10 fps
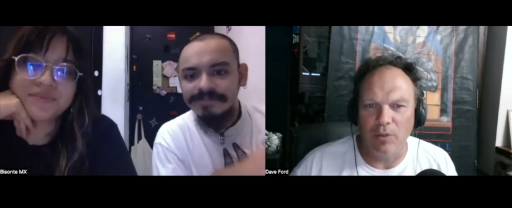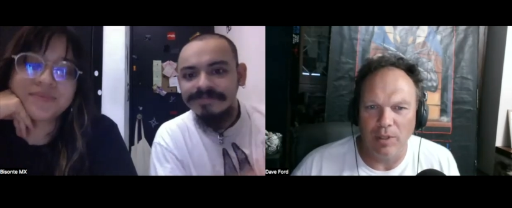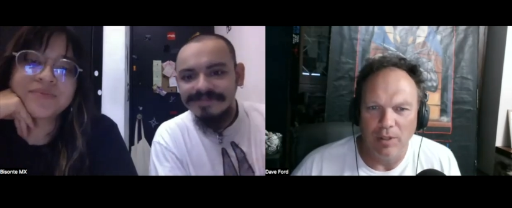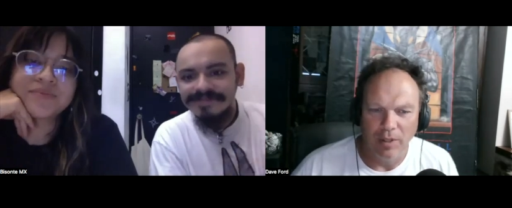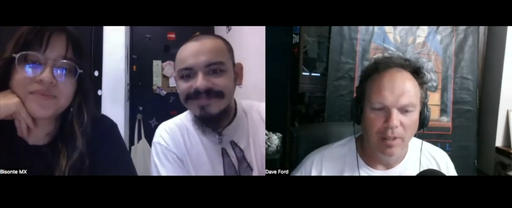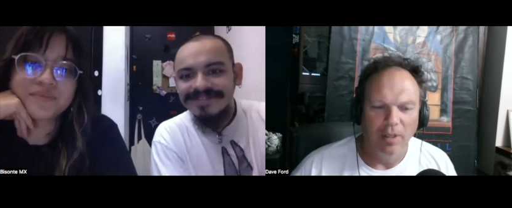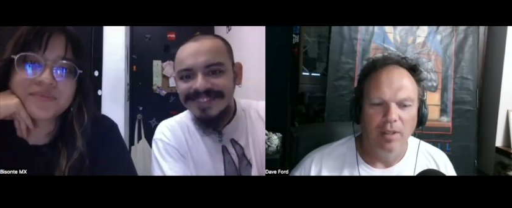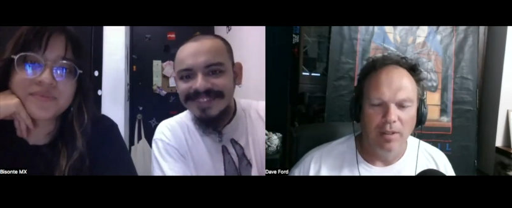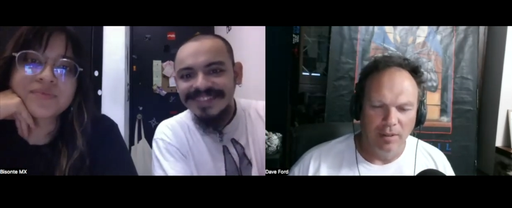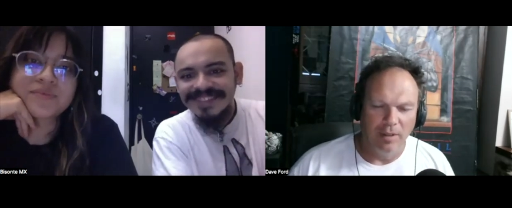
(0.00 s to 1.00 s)
Speaker 1: And
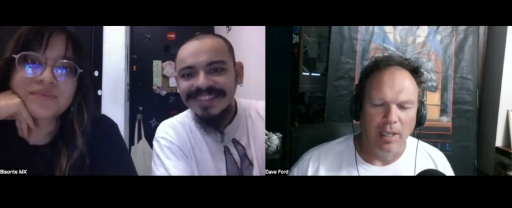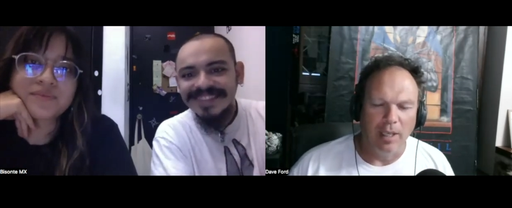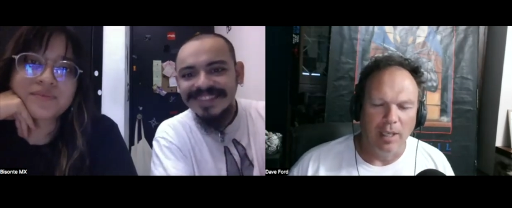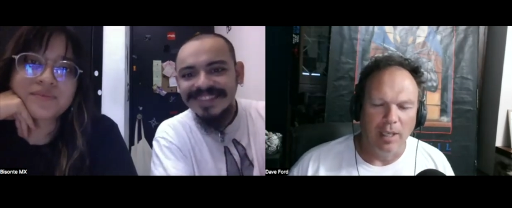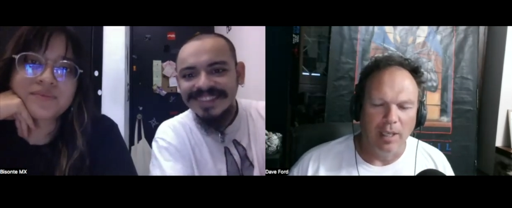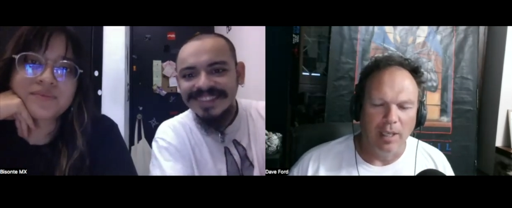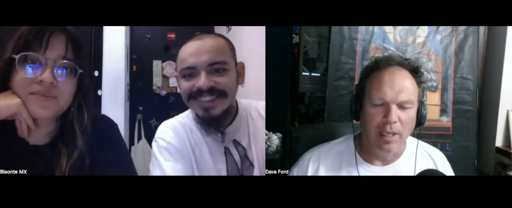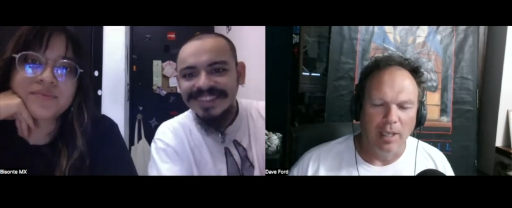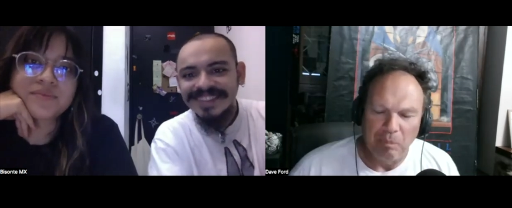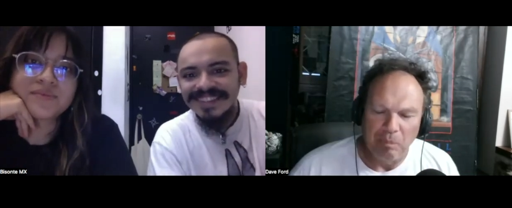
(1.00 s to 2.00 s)
yeah,
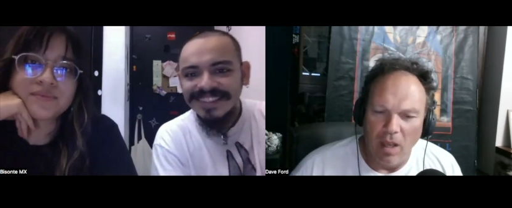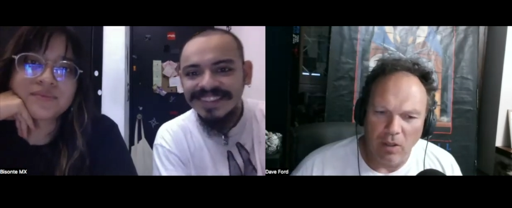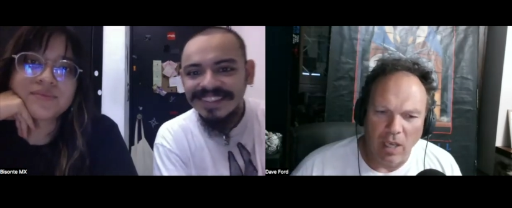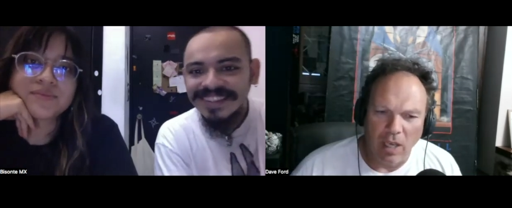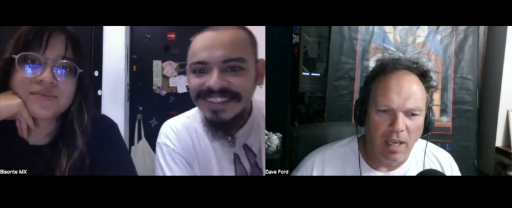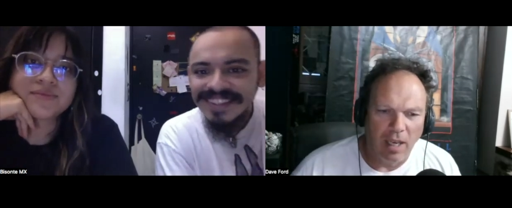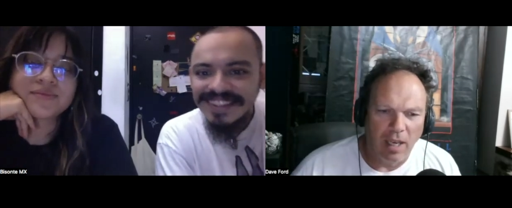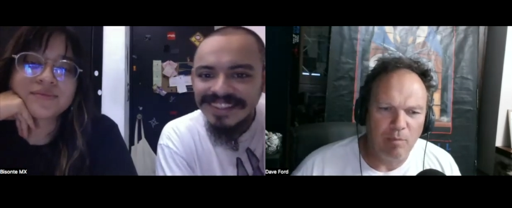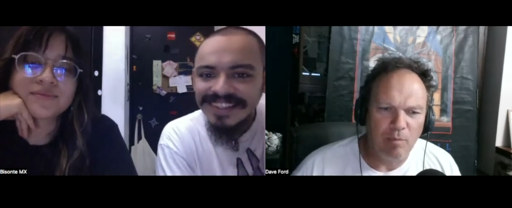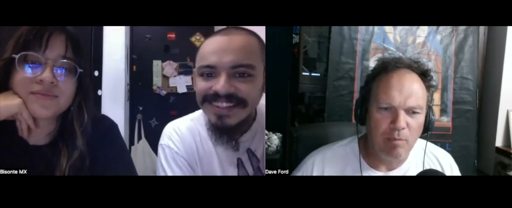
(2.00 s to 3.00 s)
okay.
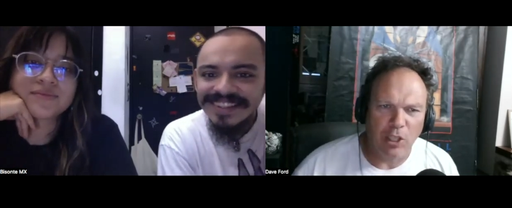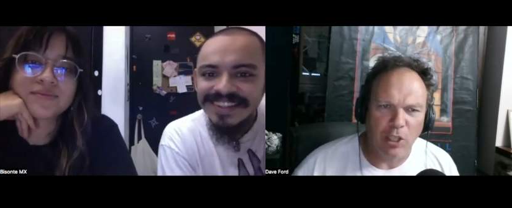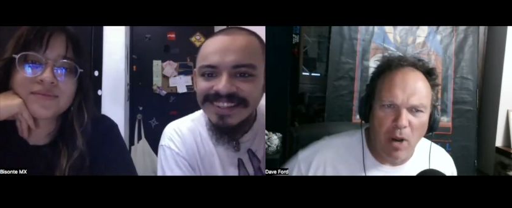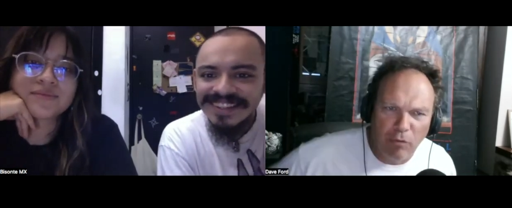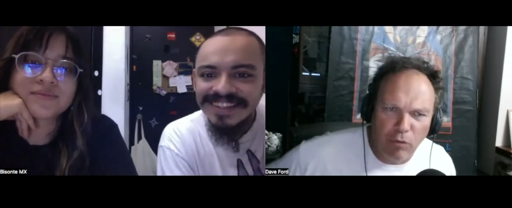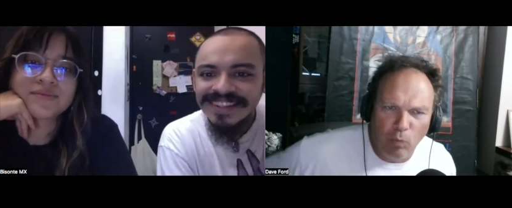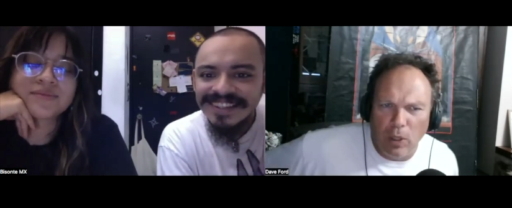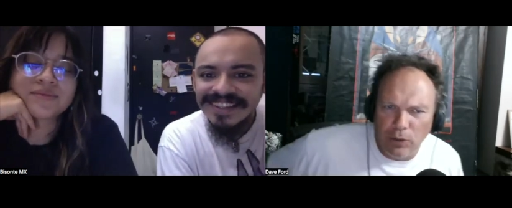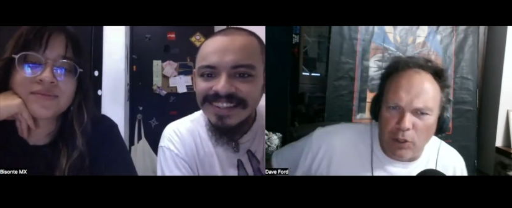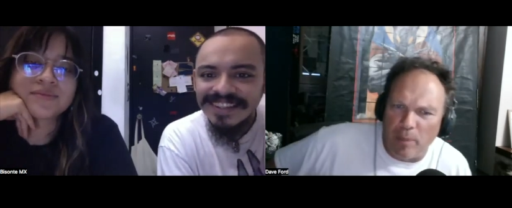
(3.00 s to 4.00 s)
Um, so apart from
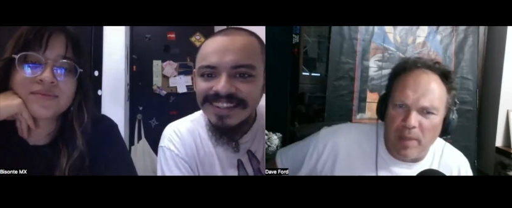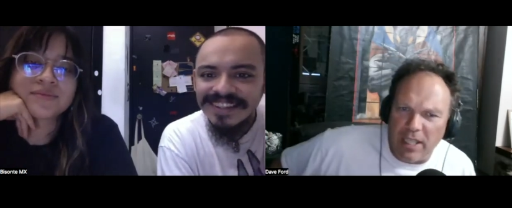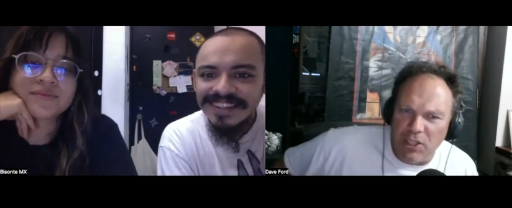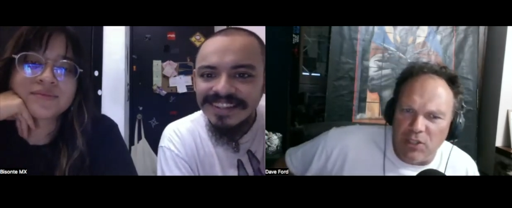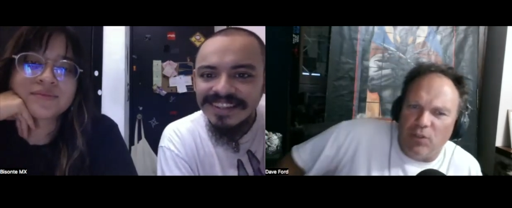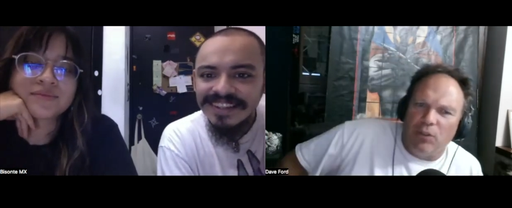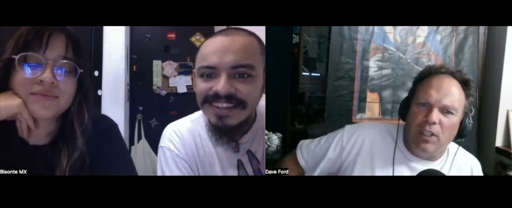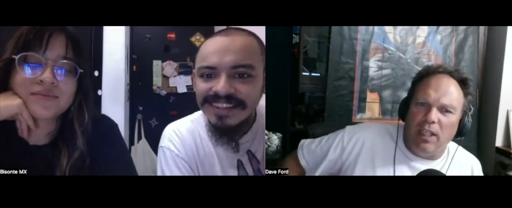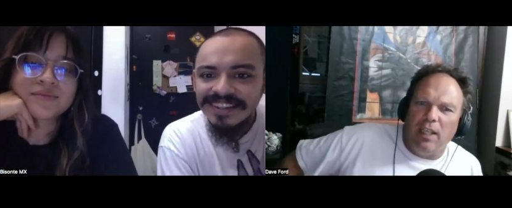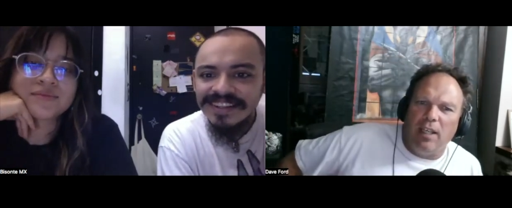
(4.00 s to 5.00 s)
world domination on
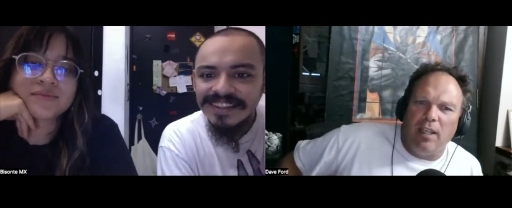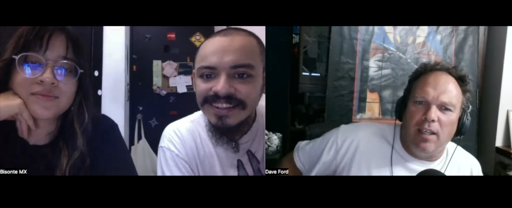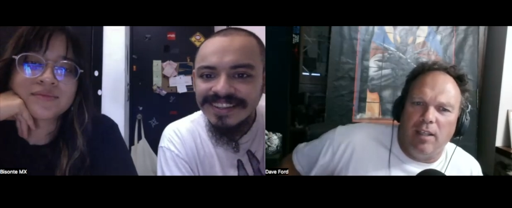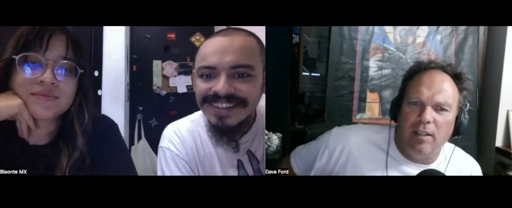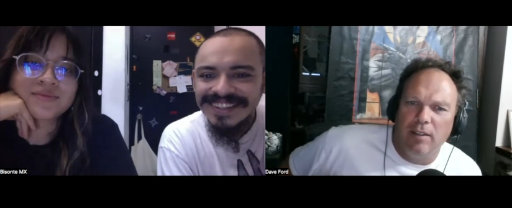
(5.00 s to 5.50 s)
the uh,